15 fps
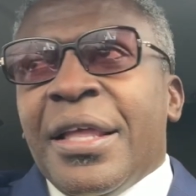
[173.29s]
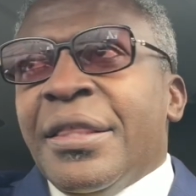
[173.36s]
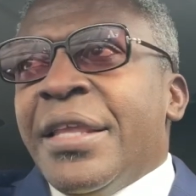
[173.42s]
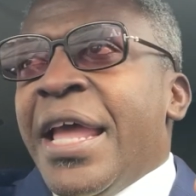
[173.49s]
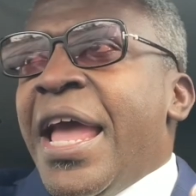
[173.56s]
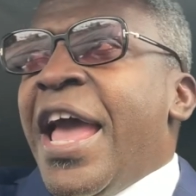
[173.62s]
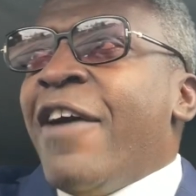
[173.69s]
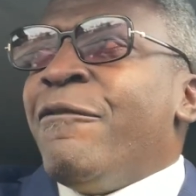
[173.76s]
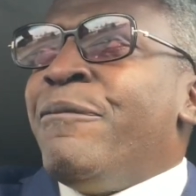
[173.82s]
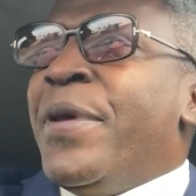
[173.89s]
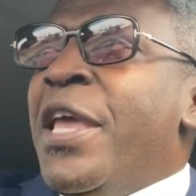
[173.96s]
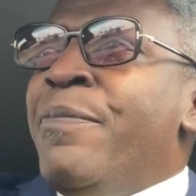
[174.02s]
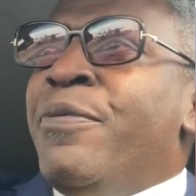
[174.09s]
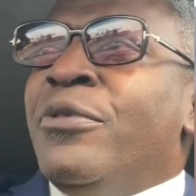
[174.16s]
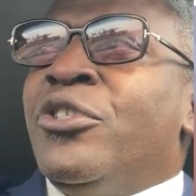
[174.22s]
They have
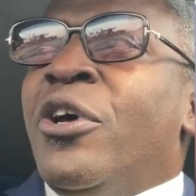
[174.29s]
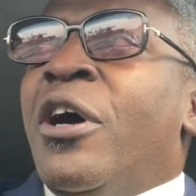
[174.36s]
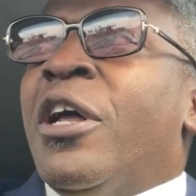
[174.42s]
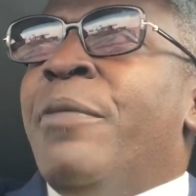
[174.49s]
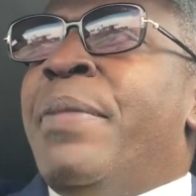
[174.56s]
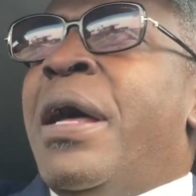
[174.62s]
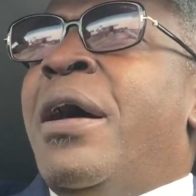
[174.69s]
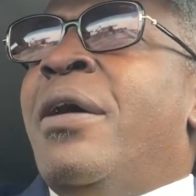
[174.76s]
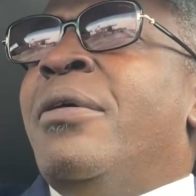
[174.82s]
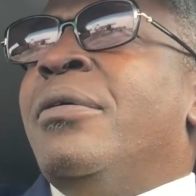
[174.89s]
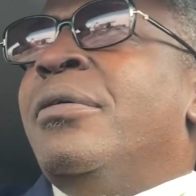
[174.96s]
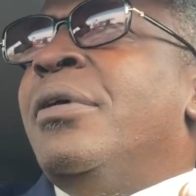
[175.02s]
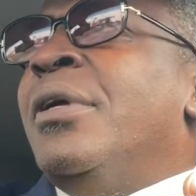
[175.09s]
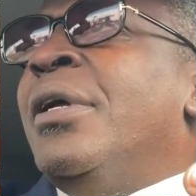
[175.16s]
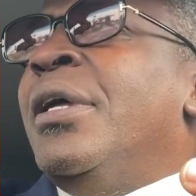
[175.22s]
people talking about
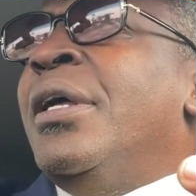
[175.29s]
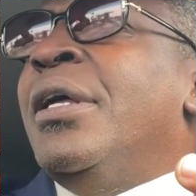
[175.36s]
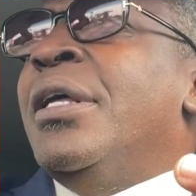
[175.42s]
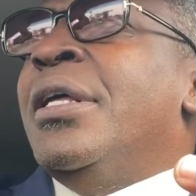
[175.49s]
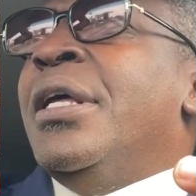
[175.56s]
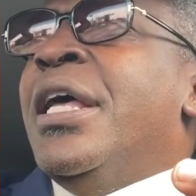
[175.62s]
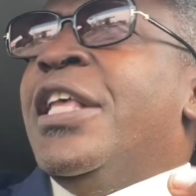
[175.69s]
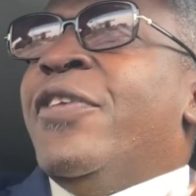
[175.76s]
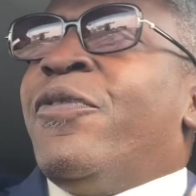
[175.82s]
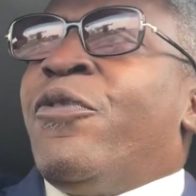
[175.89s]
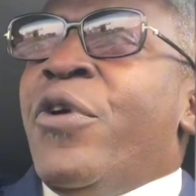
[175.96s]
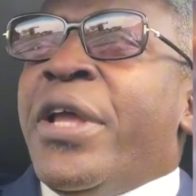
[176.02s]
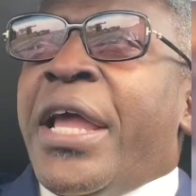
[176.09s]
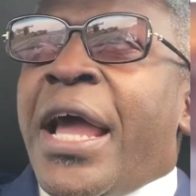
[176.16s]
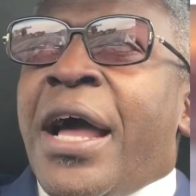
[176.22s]
his
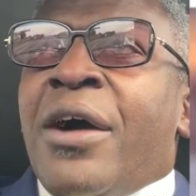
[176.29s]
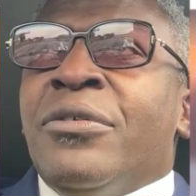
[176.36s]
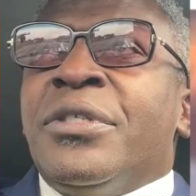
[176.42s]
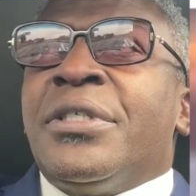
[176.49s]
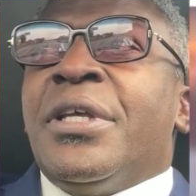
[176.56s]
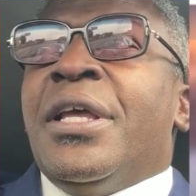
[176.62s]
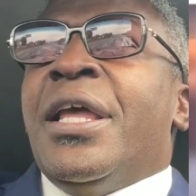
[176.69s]
freakouts